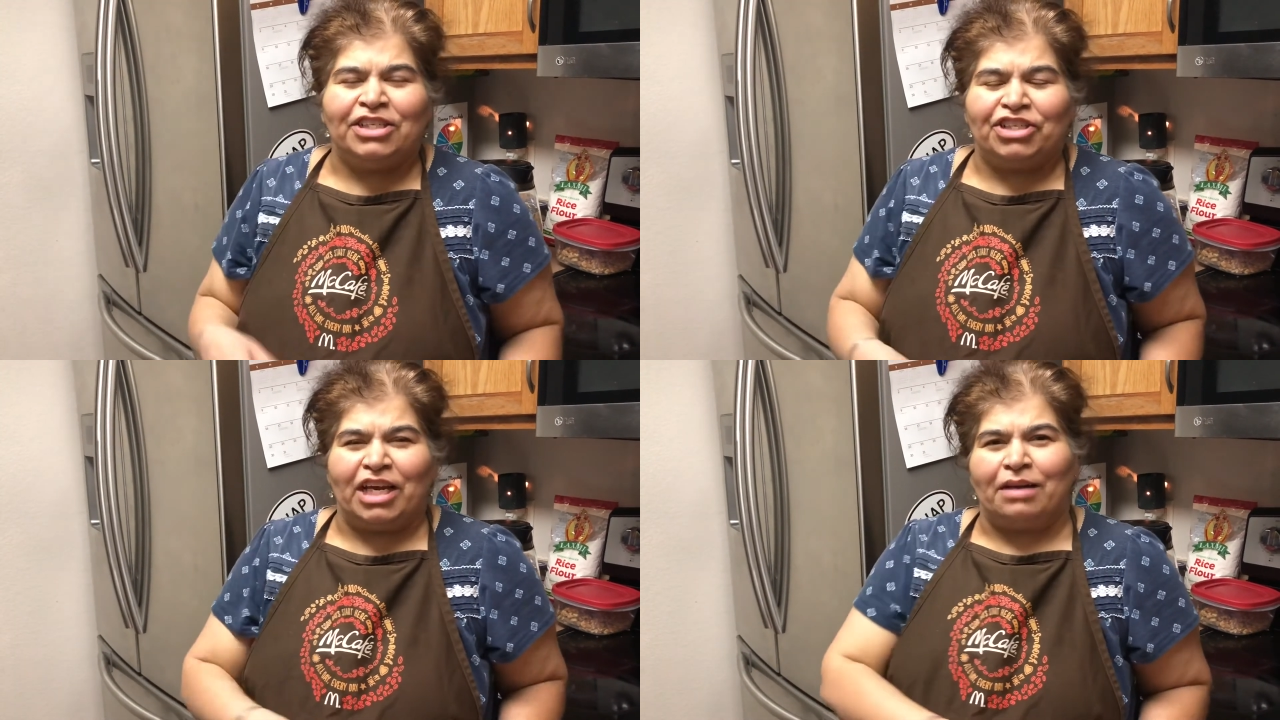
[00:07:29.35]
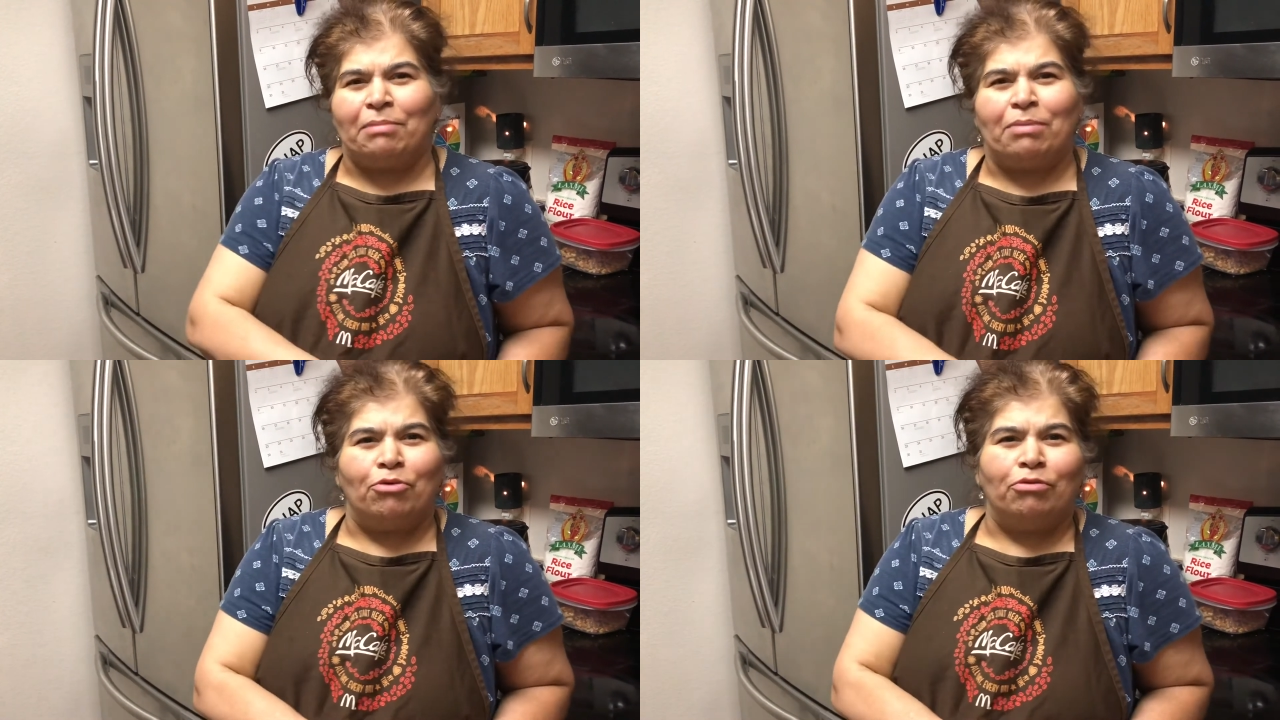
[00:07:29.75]
share
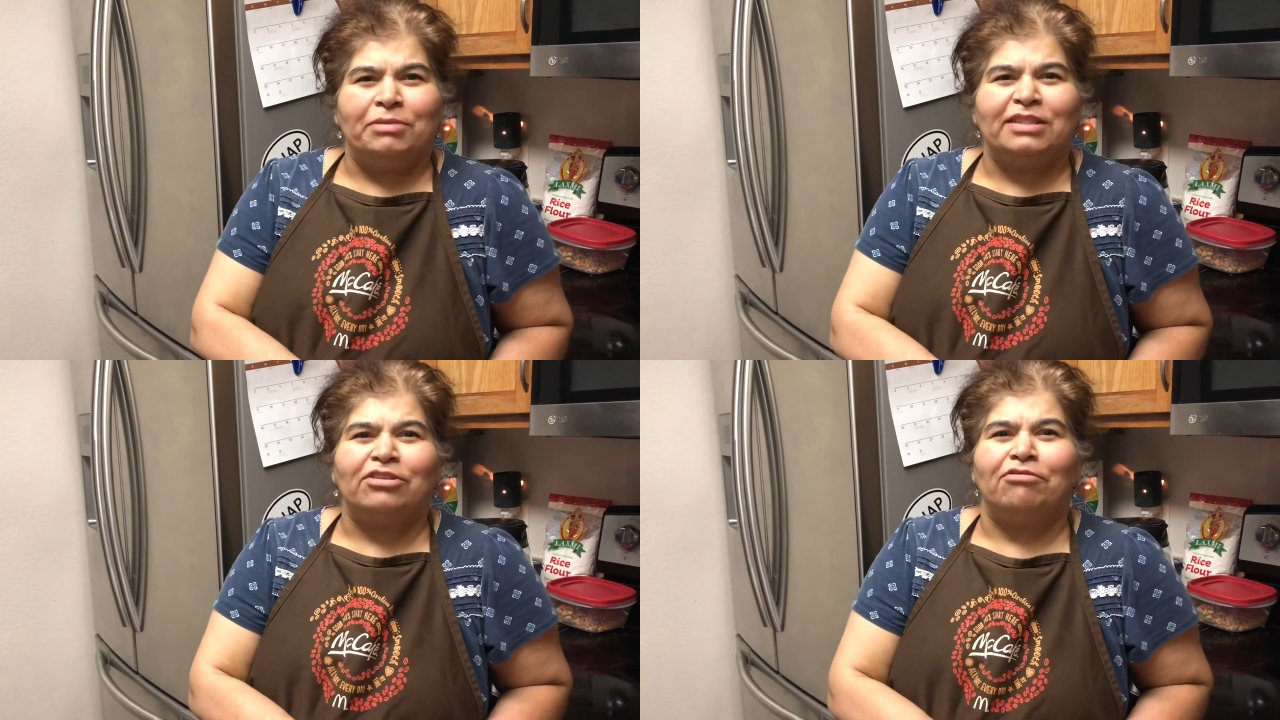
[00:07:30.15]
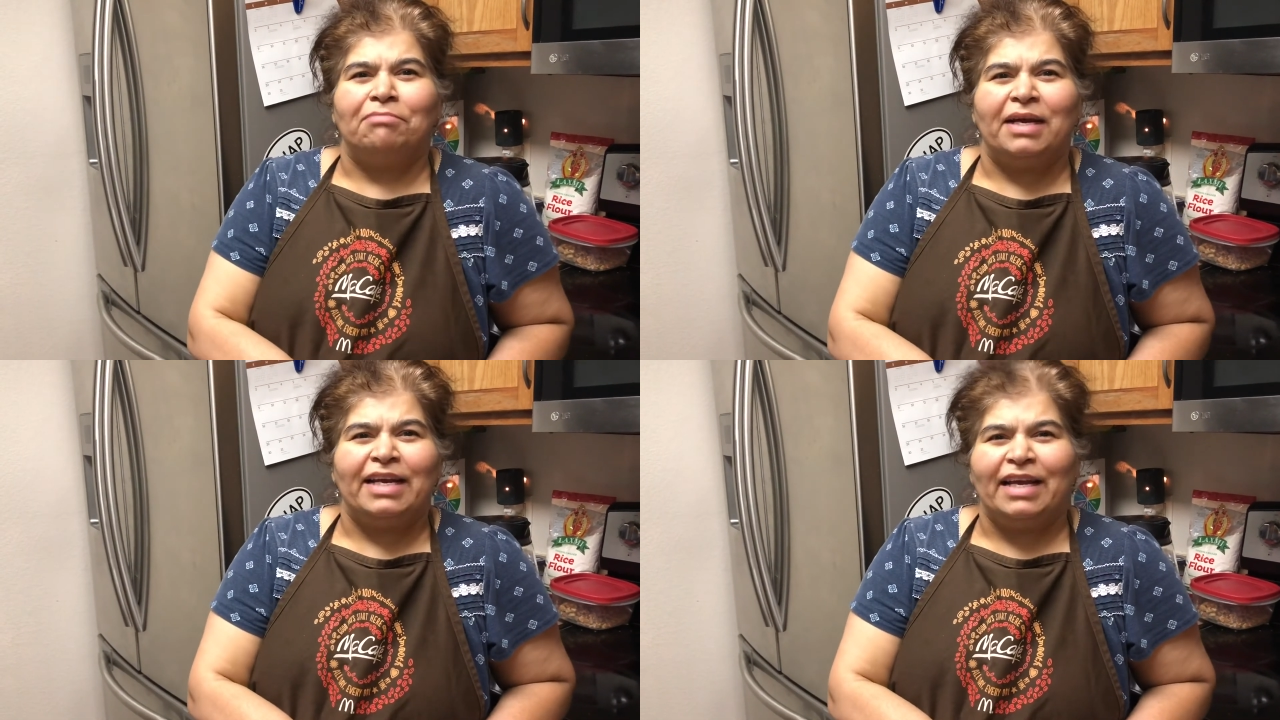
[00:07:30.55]
my moments of
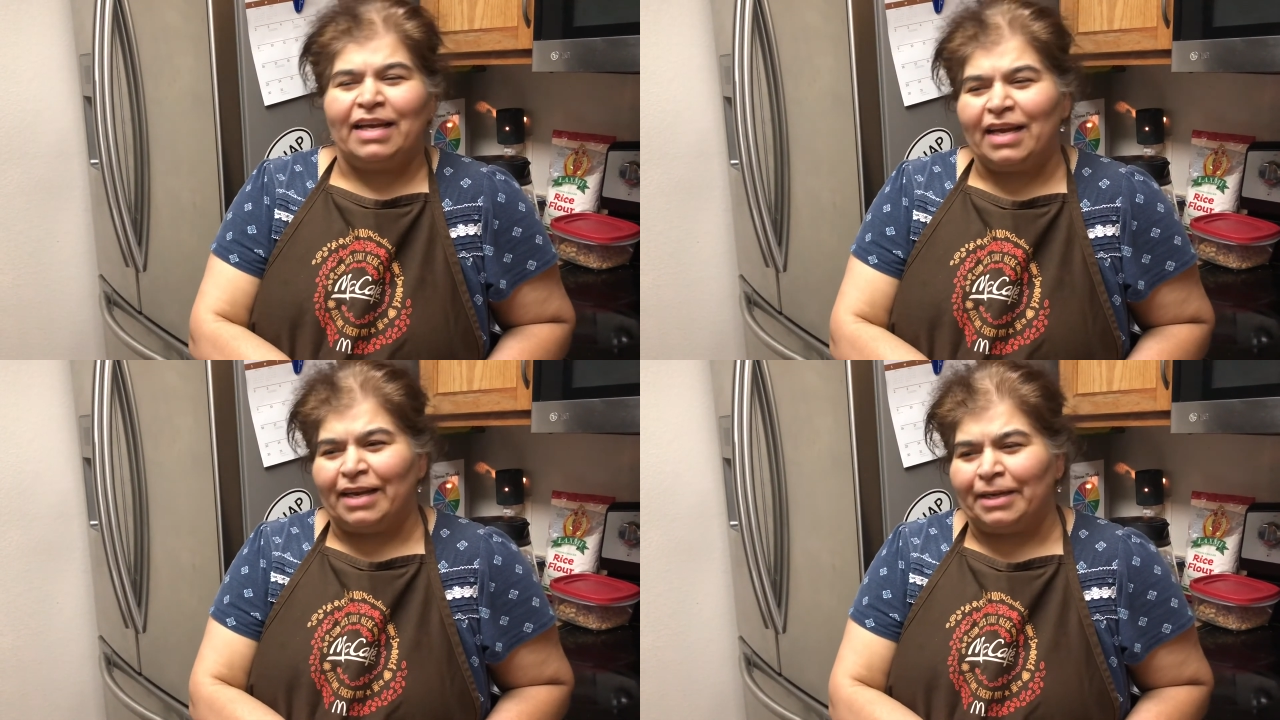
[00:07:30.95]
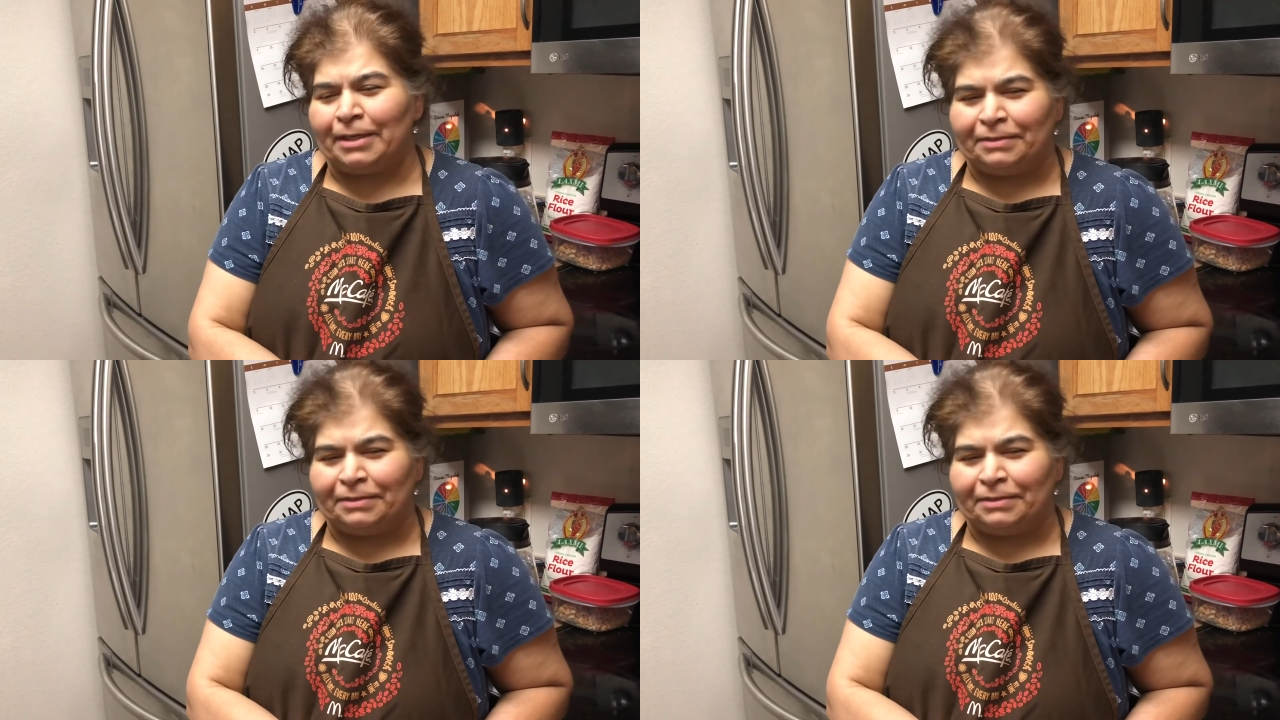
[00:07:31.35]
my day. And